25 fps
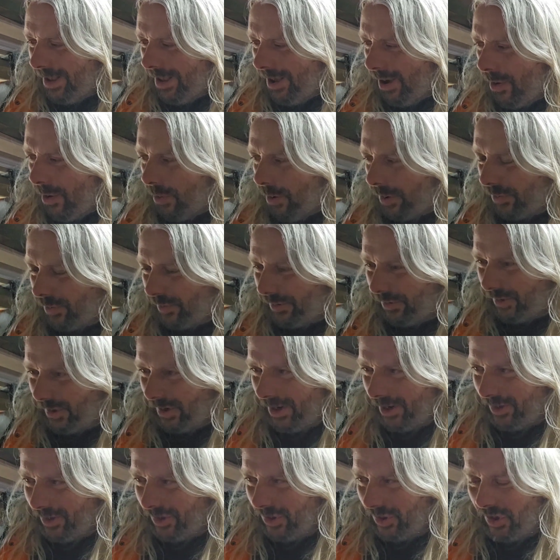Oh, it's
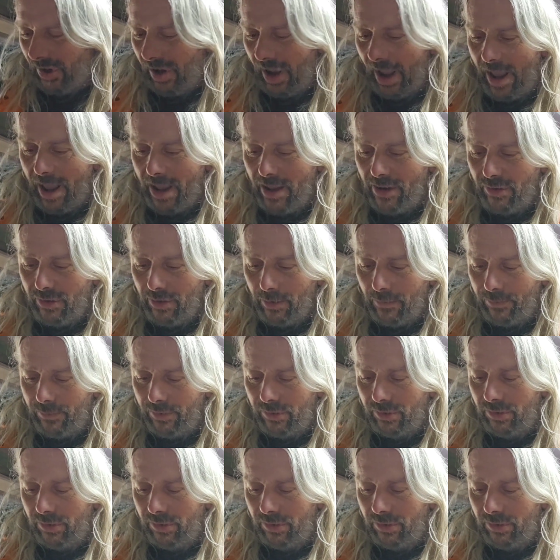a change of